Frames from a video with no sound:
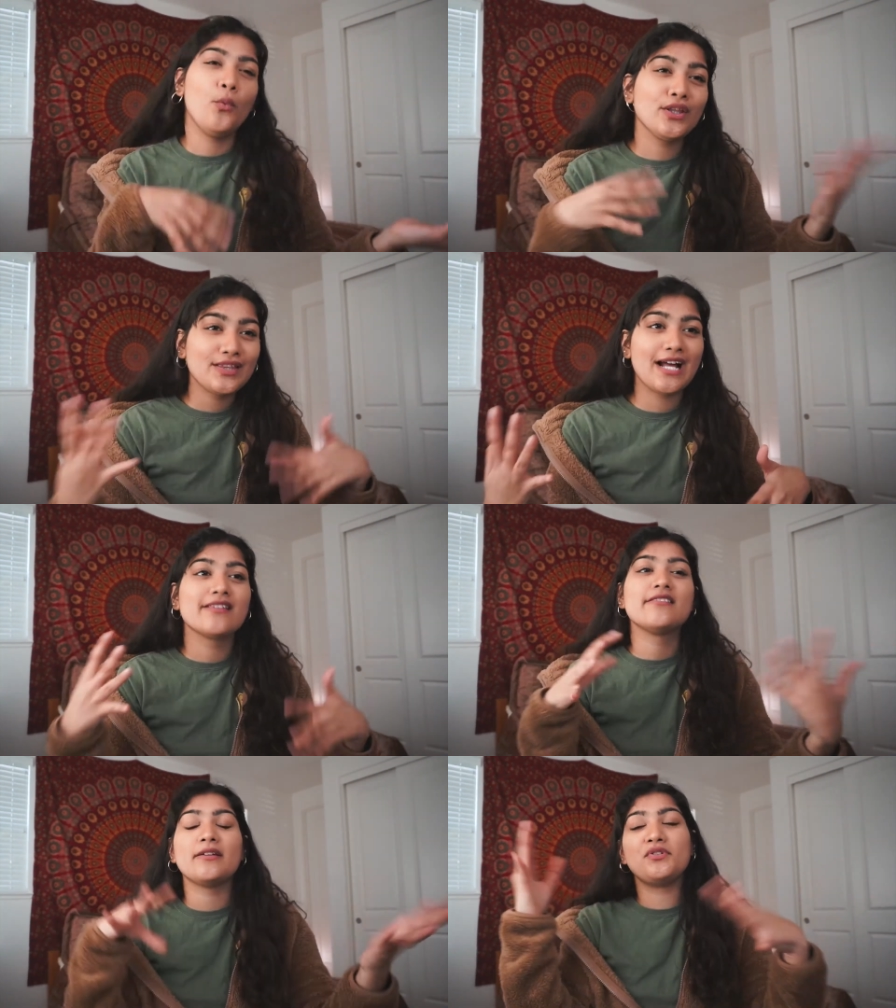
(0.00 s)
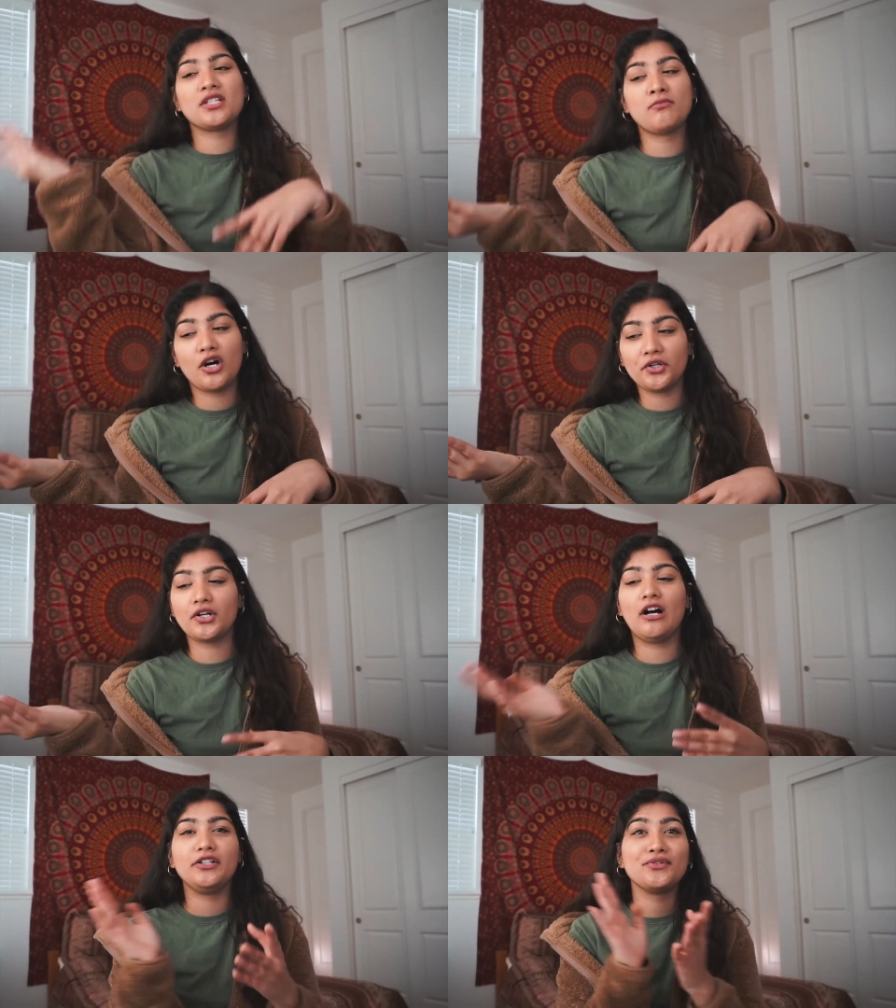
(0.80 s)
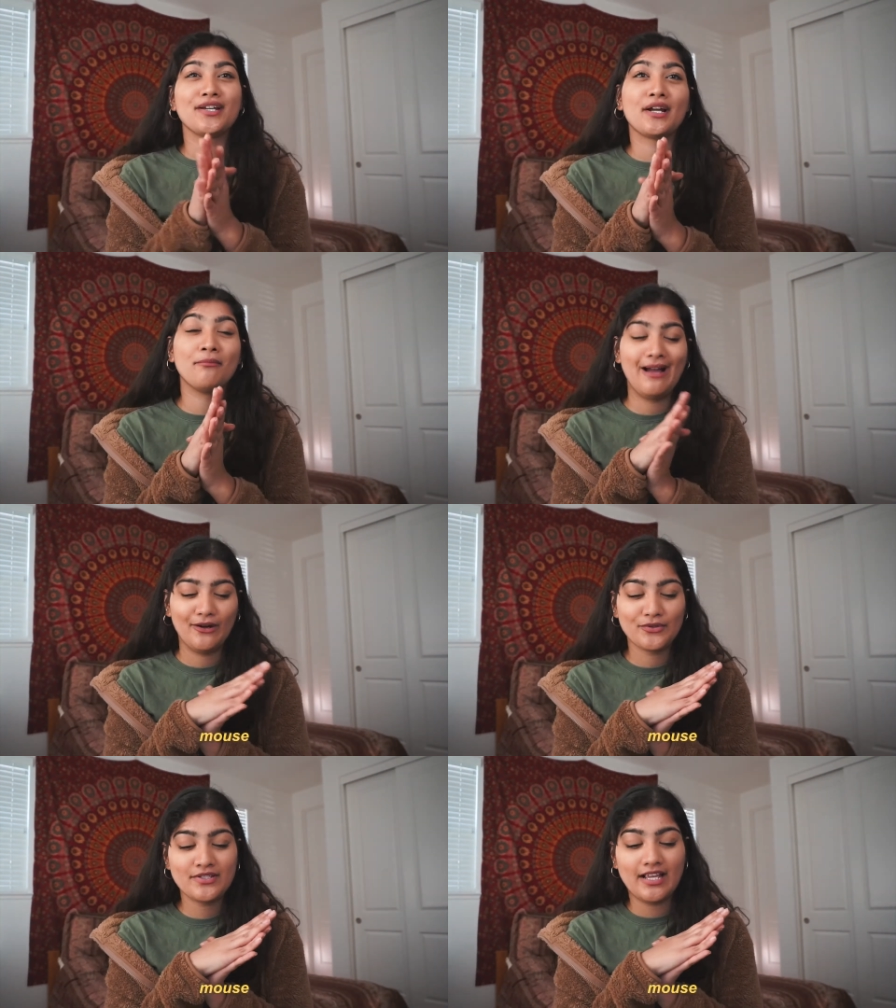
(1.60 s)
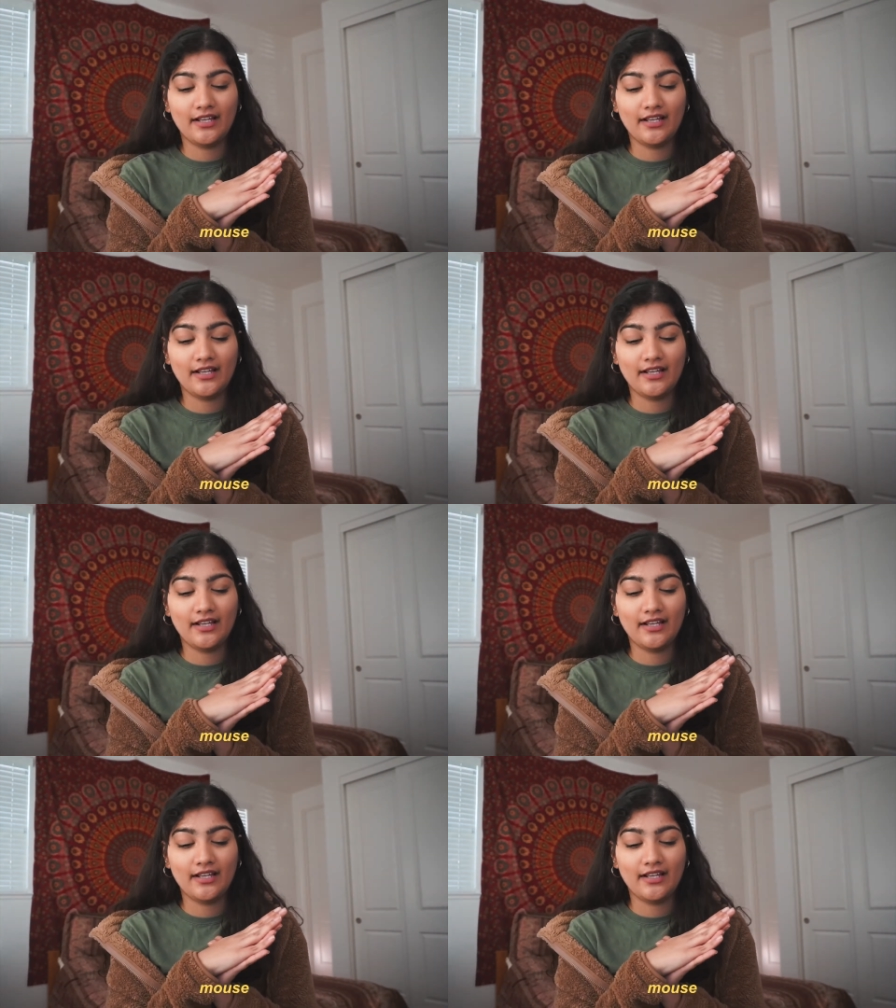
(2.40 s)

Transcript: With that, since I'm using the monitor, I'll use like a mouse,